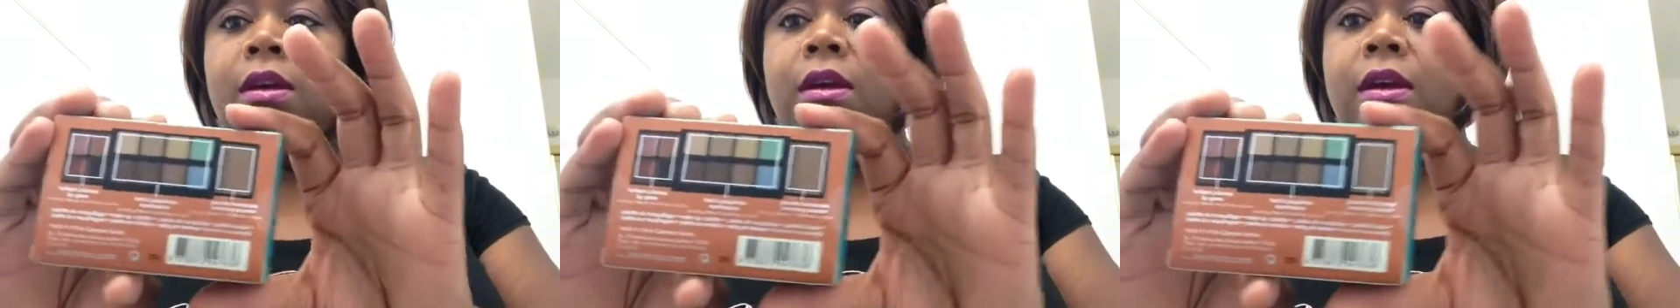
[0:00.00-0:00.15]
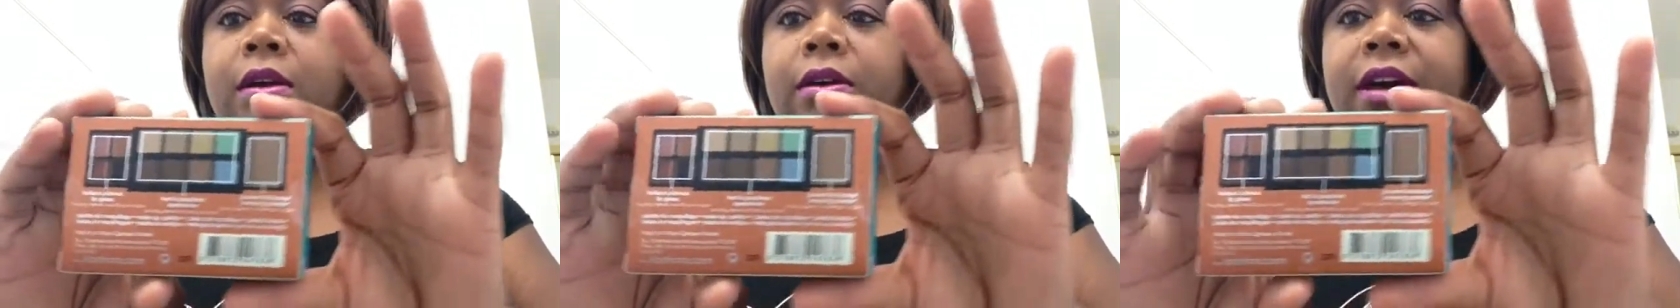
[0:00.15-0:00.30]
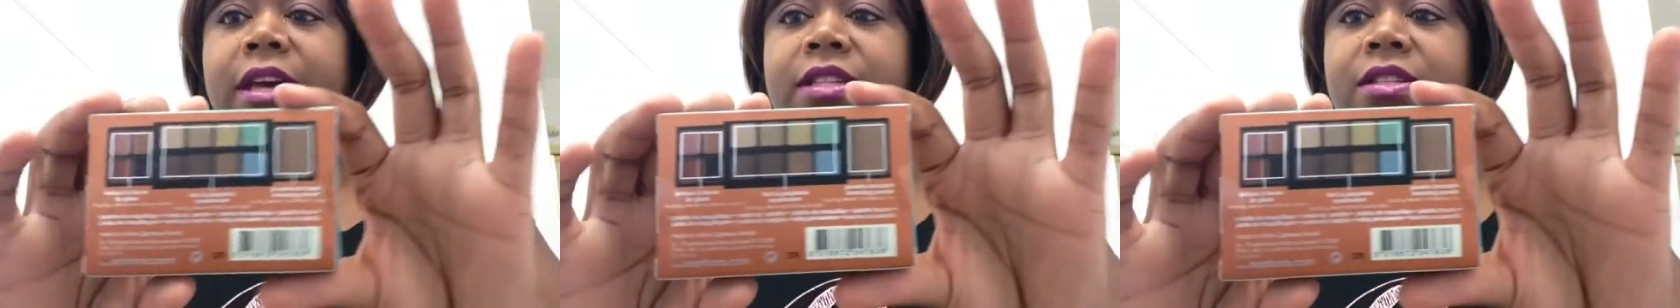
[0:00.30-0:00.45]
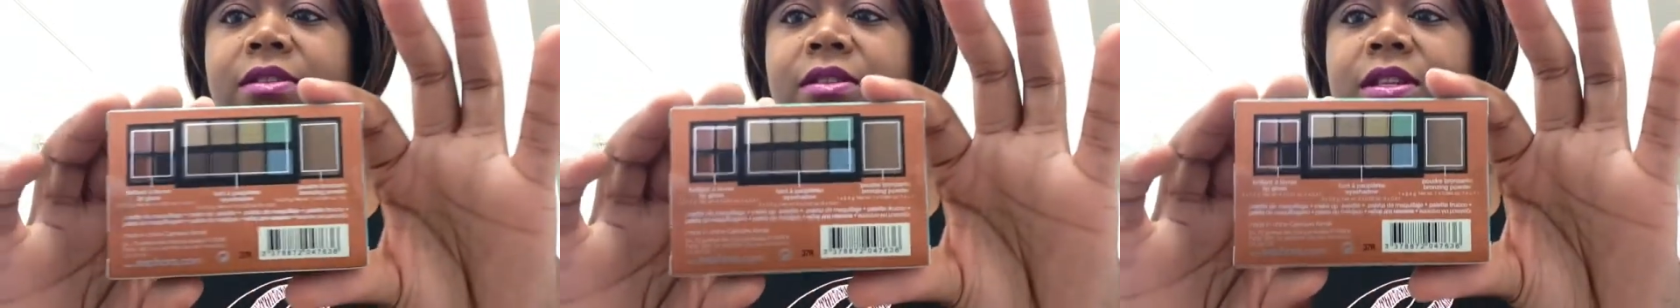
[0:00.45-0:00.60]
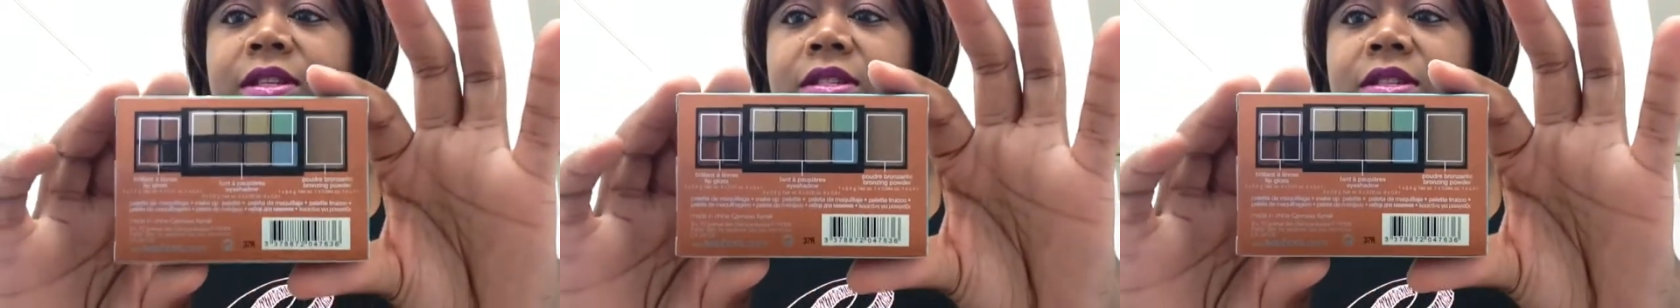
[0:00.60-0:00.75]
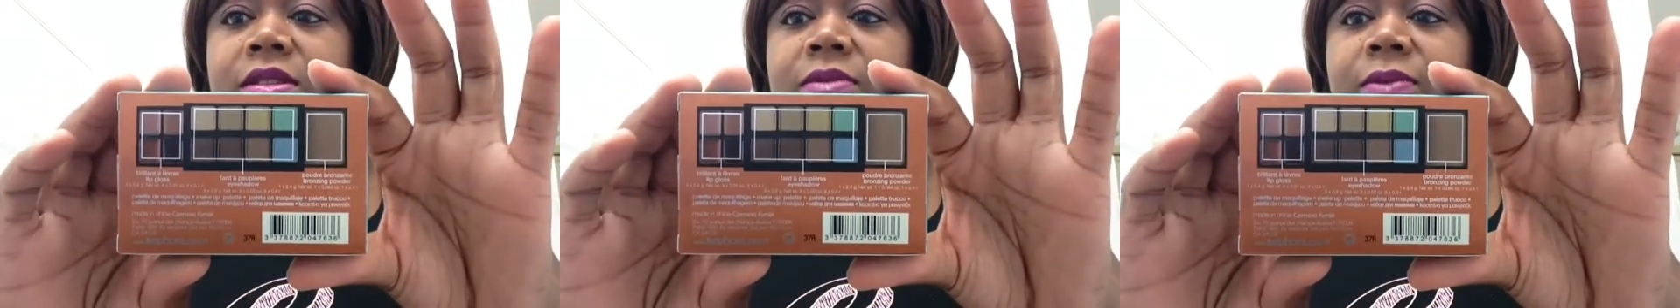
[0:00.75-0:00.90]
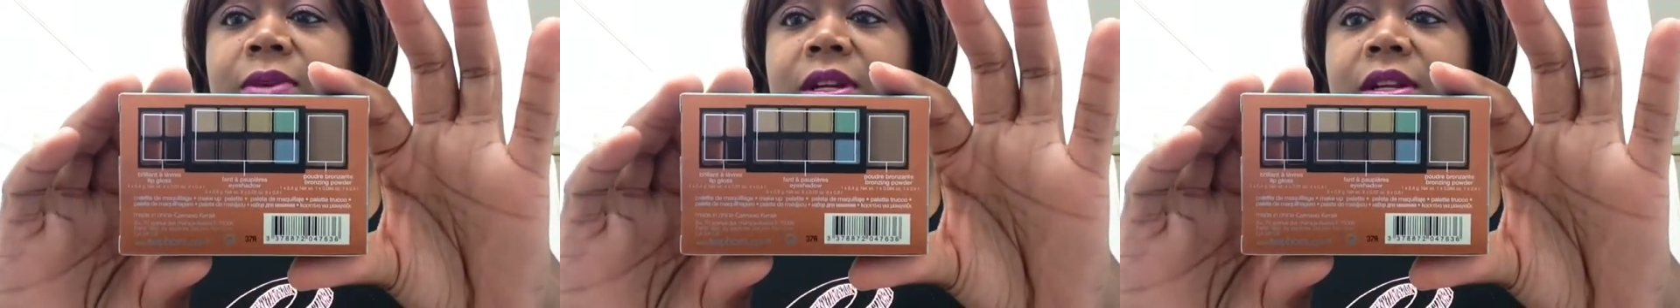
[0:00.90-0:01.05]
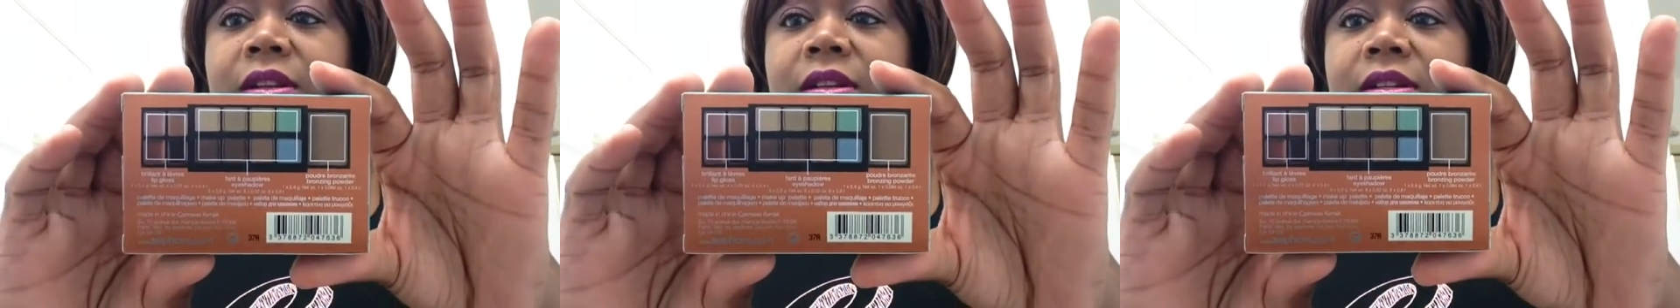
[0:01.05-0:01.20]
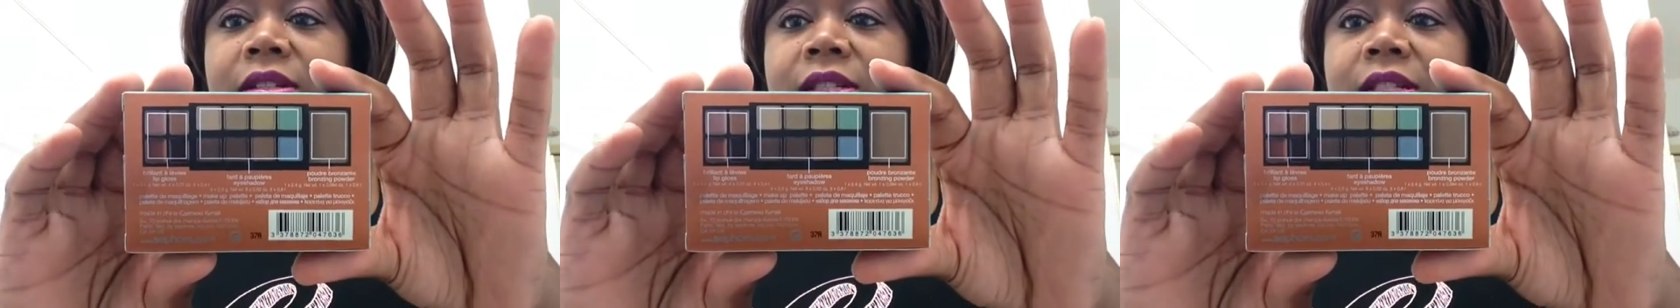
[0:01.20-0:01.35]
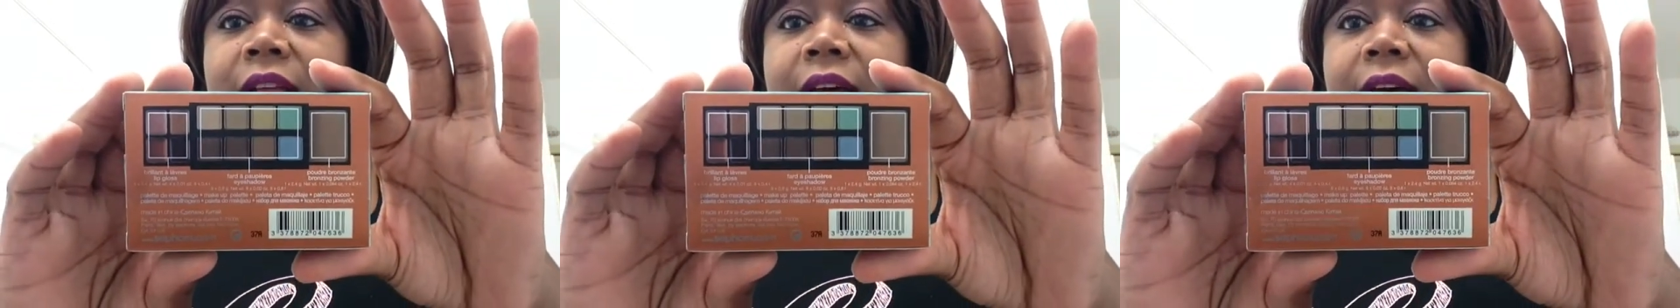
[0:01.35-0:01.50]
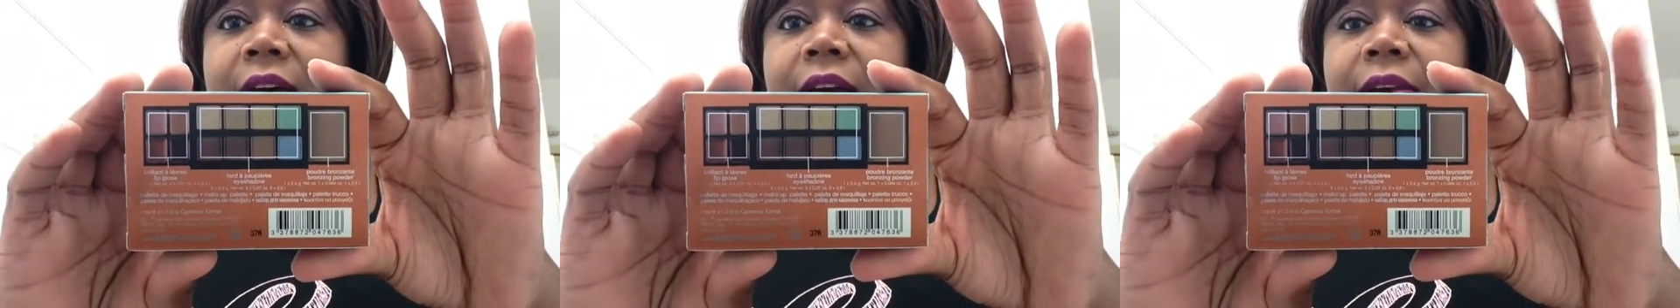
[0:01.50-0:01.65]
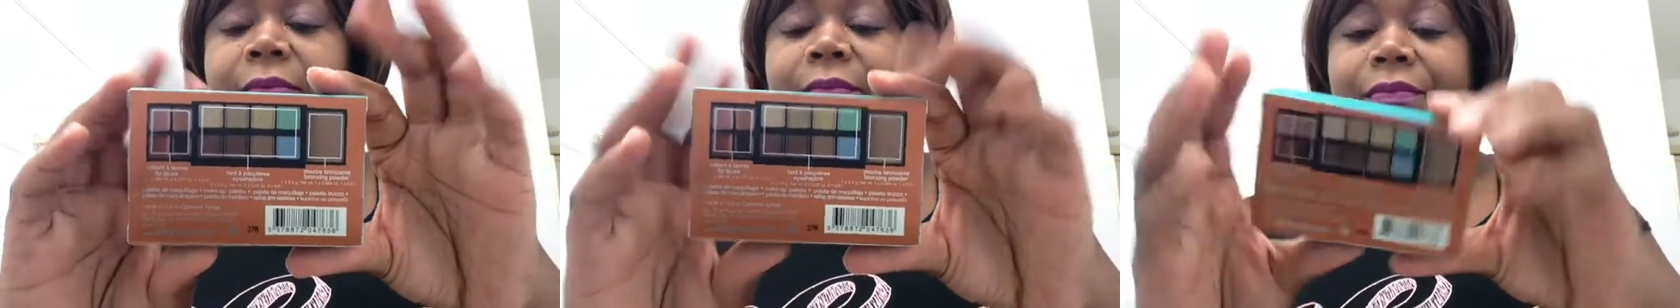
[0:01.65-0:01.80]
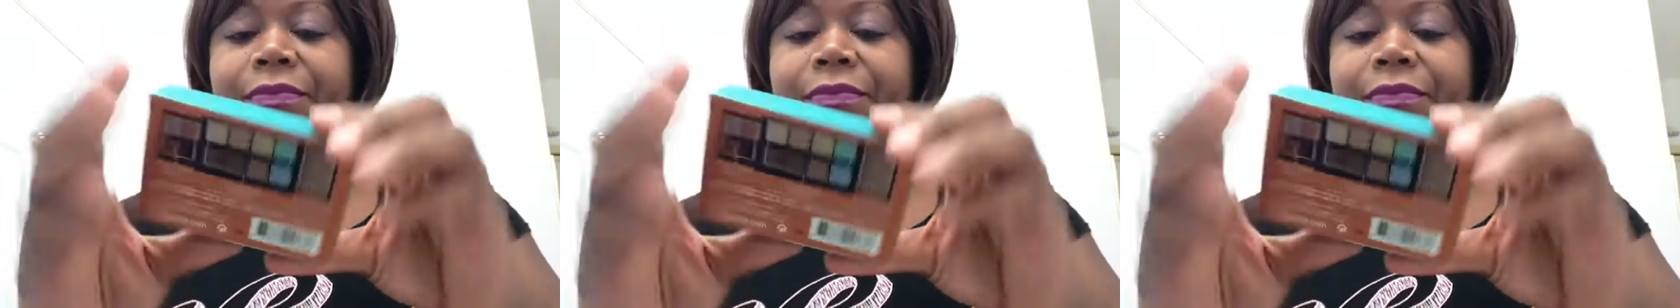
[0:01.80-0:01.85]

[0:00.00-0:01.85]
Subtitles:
Okay, so this is what it looks like.